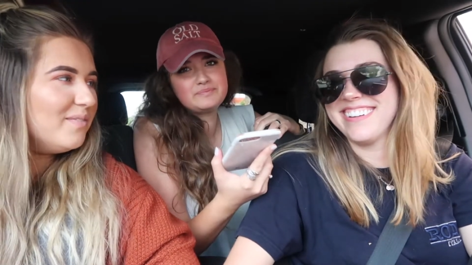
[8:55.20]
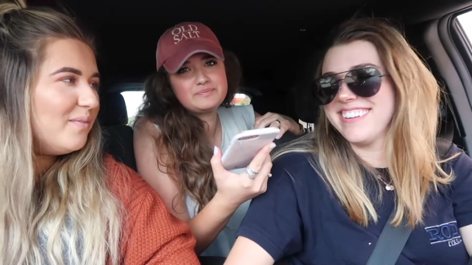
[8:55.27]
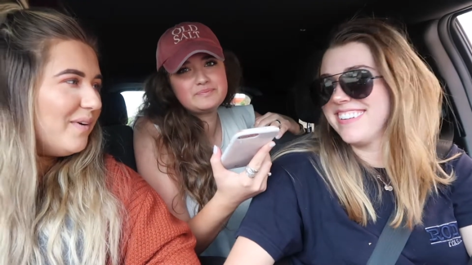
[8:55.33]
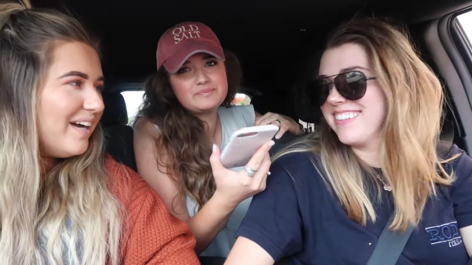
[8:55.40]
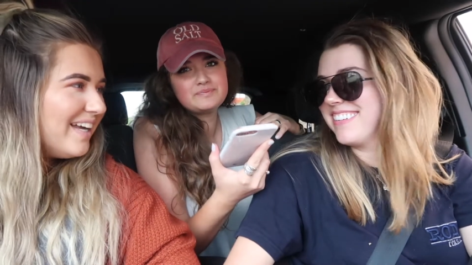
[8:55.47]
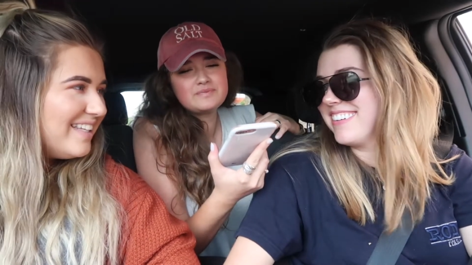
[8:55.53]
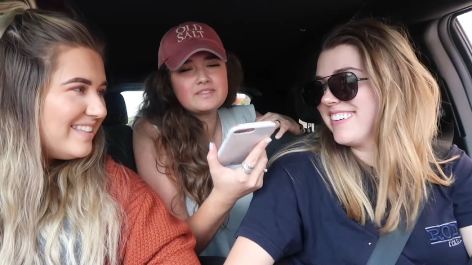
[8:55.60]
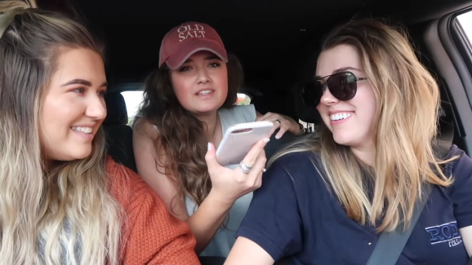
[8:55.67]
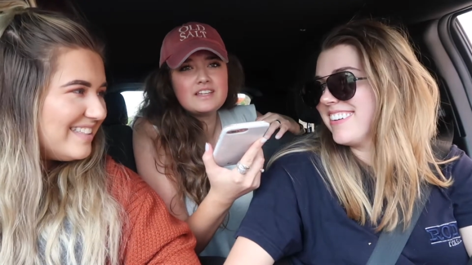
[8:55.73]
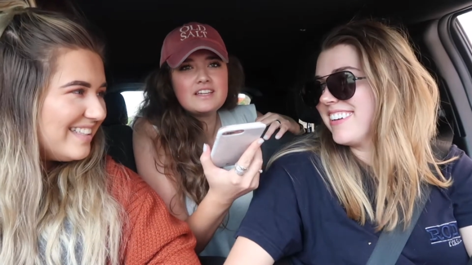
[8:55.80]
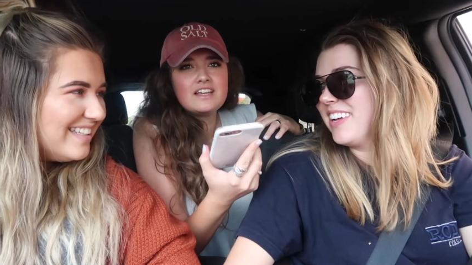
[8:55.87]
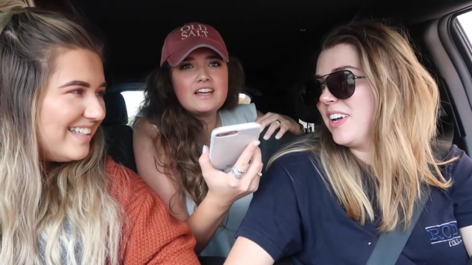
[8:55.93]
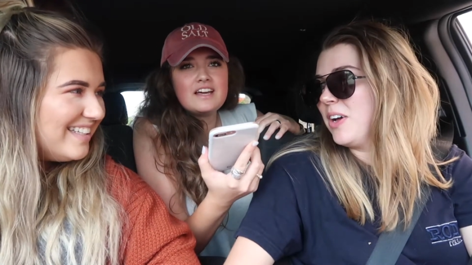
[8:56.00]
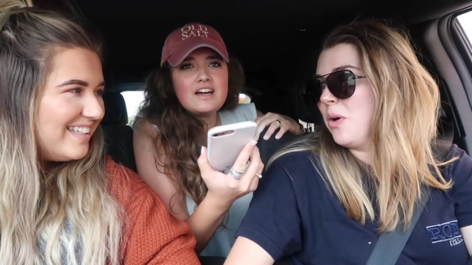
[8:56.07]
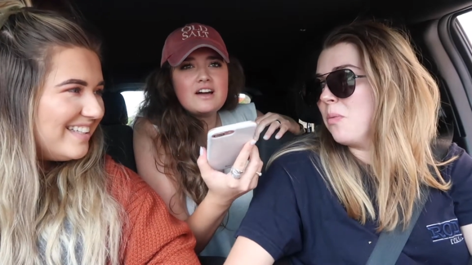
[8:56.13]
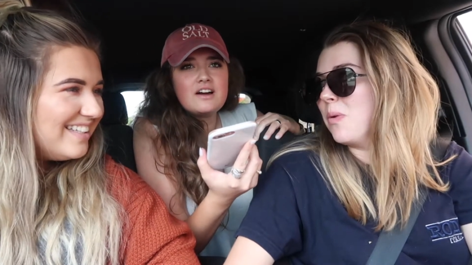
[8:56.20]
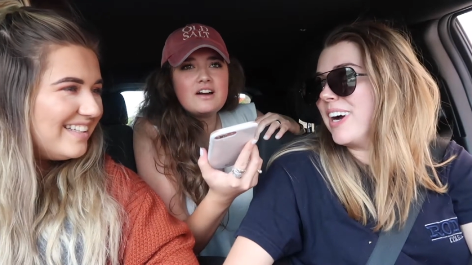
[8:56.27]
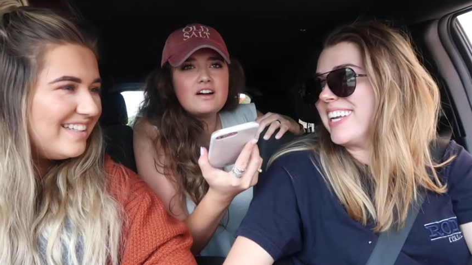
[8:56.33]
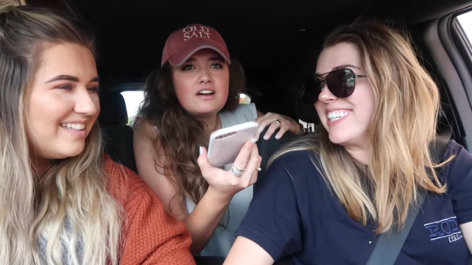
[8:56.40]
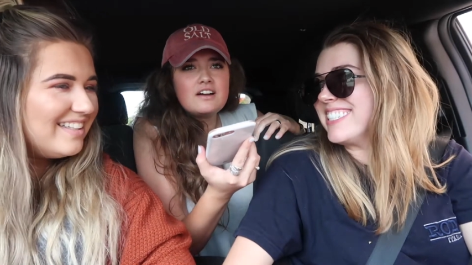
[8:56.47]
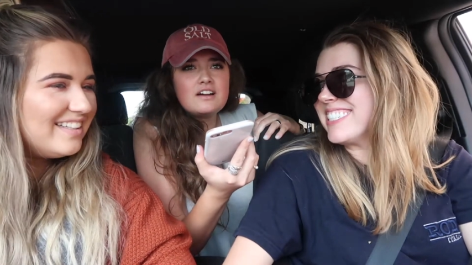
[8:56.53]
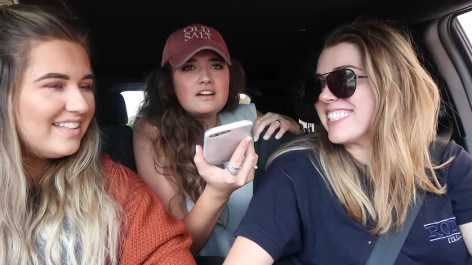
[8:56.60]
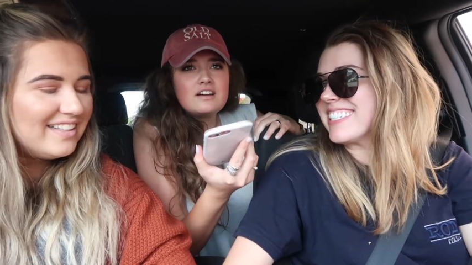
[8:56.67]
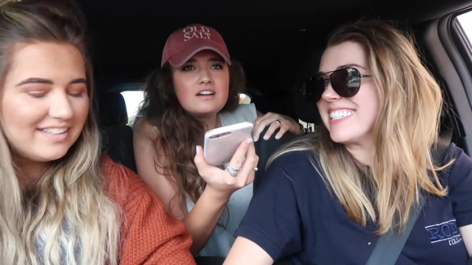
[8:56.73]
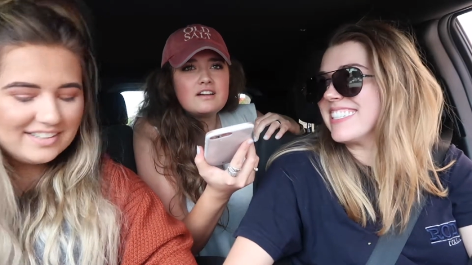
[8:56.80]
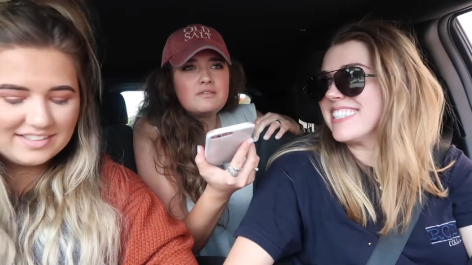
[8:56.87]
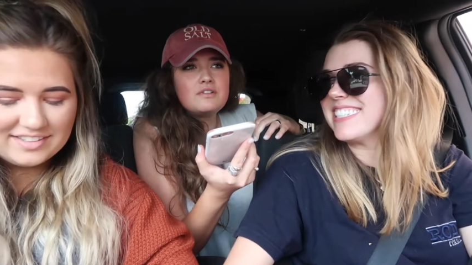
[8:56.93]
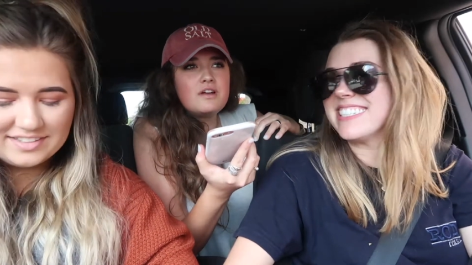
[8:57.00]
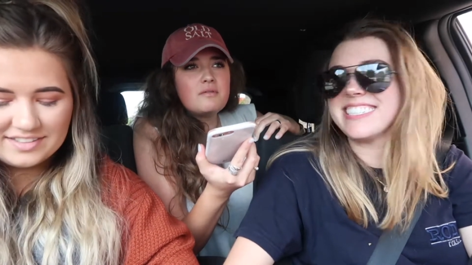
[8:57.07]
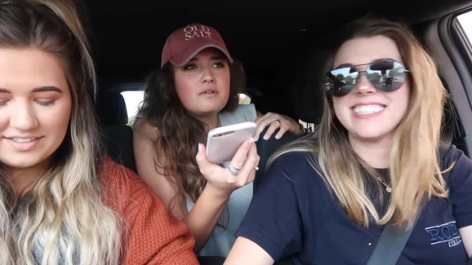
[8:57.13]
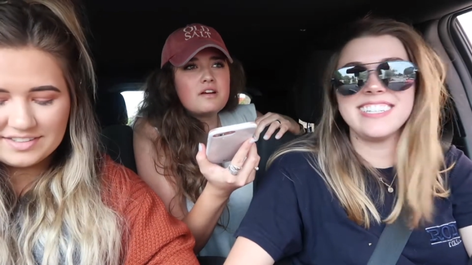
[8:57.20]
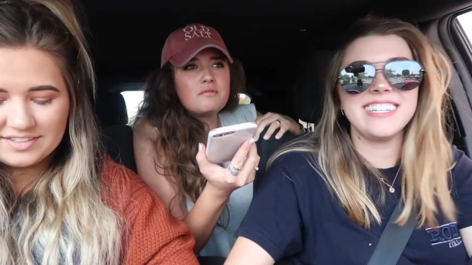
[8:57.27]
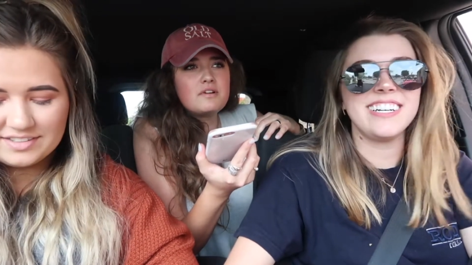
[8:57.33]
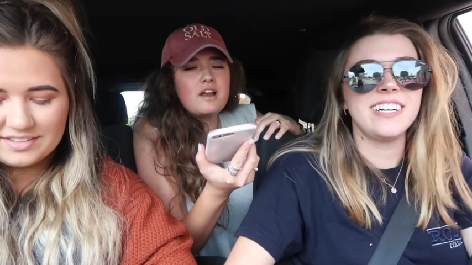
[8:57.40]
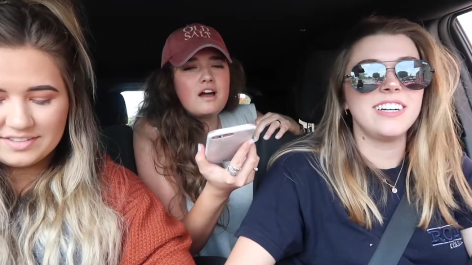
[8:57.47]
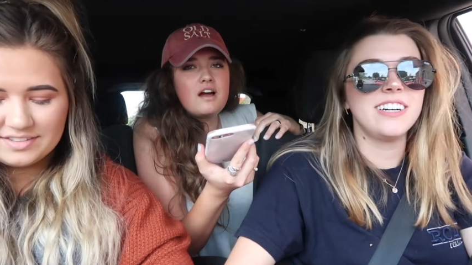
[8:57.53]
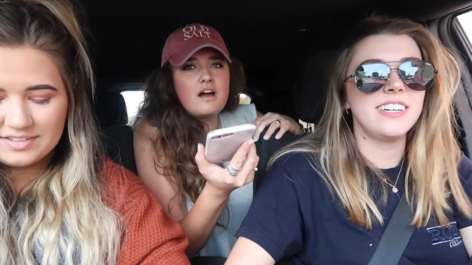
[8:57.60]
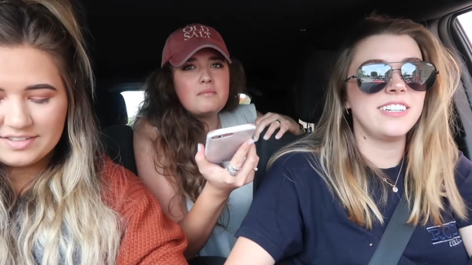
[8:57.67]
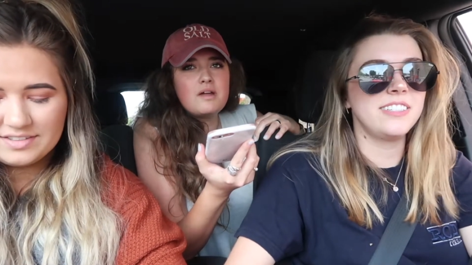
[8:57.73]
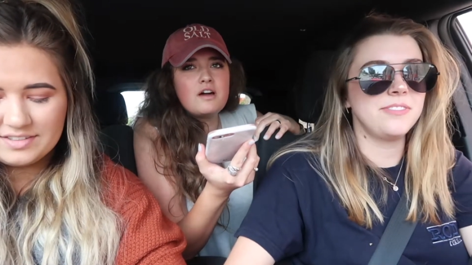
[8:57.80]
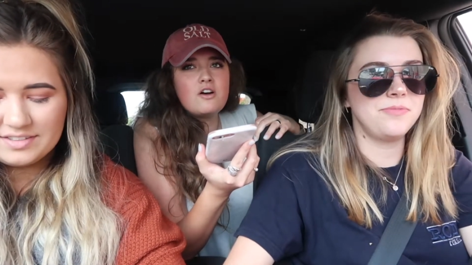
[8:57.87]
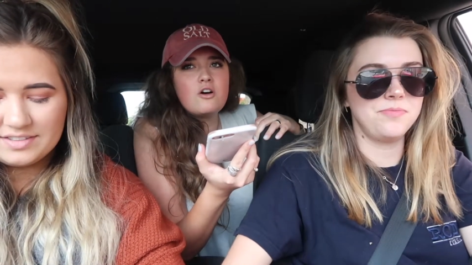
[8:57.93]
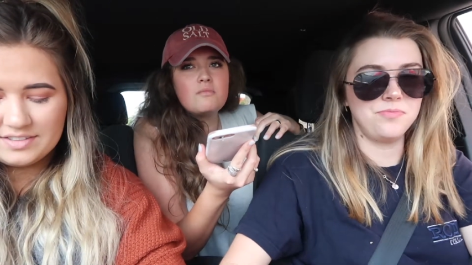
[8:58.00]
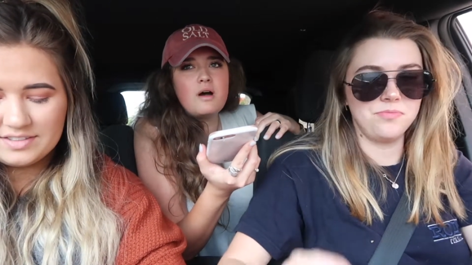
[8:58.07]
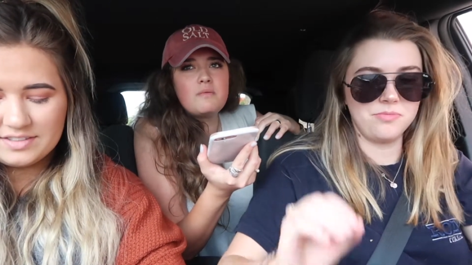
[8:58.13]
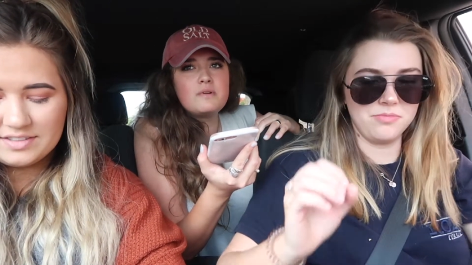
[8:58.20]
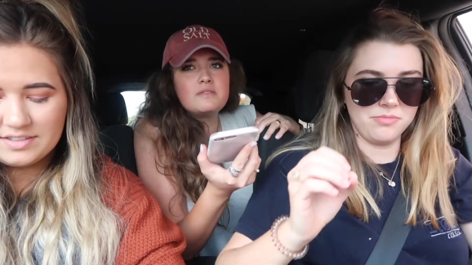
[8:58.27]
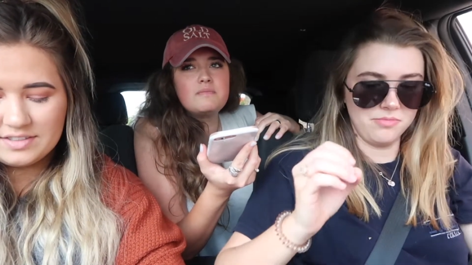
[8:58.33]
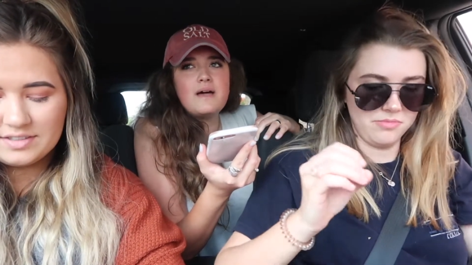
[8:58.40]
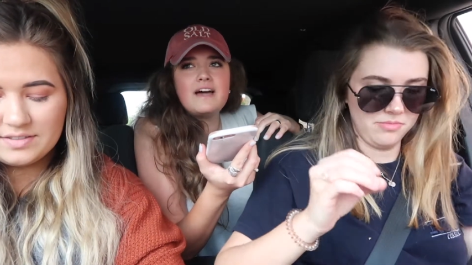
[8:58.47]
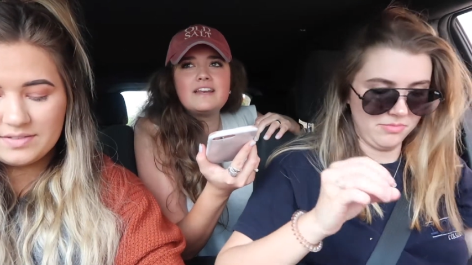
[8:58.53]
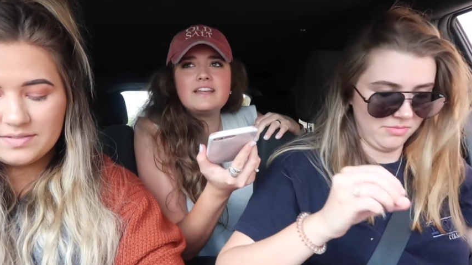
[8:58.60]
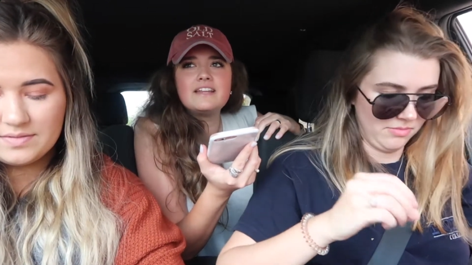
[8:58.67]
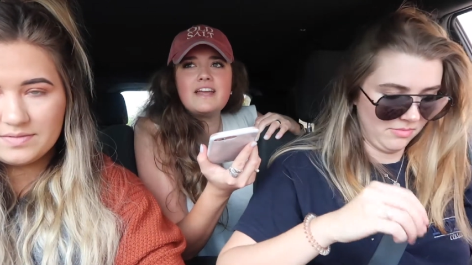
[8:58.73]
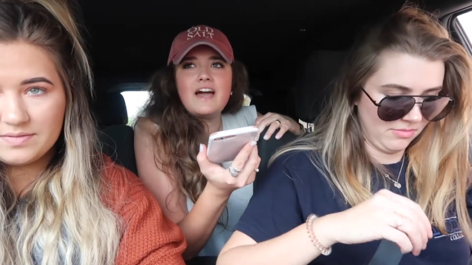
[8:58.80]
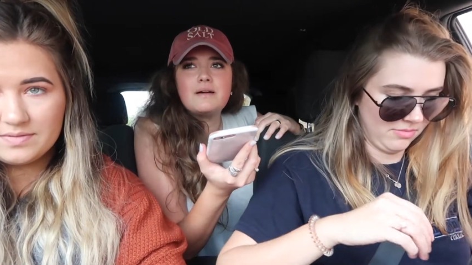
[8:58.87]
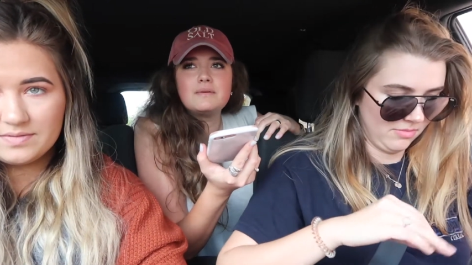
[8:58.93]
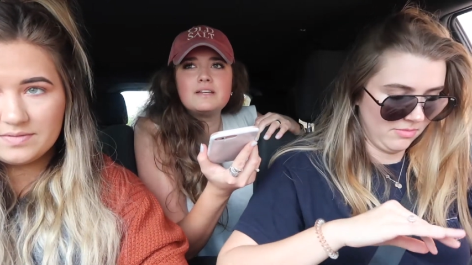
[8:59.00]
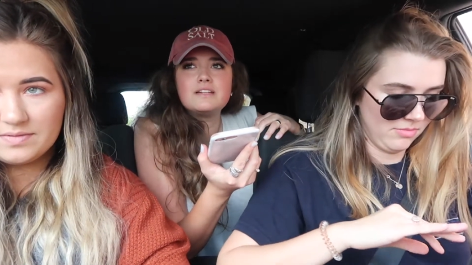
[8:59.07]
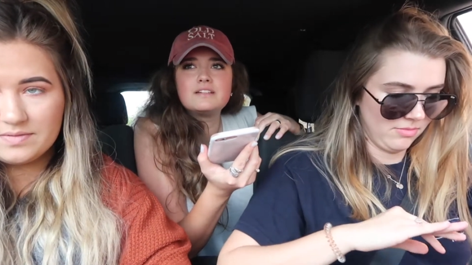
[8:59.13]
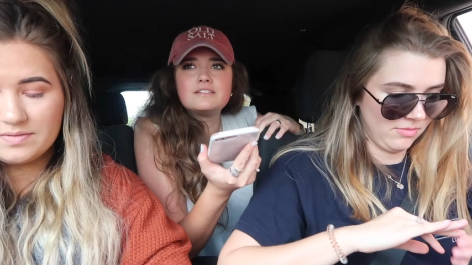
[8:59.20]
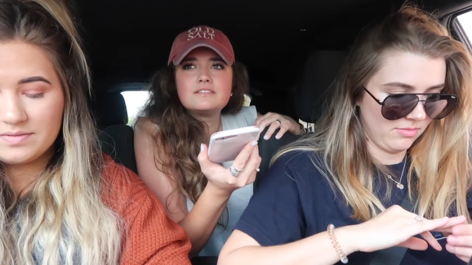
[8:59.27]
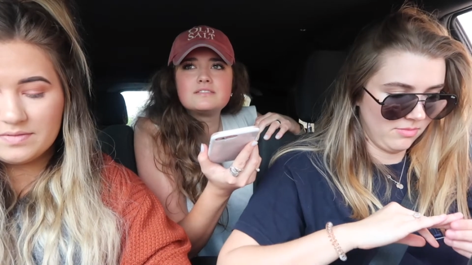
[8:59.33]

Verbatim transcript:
Speaker 1: Wait. They're not home? No, we're not, I'm not home. I'm with Maddie and Abby.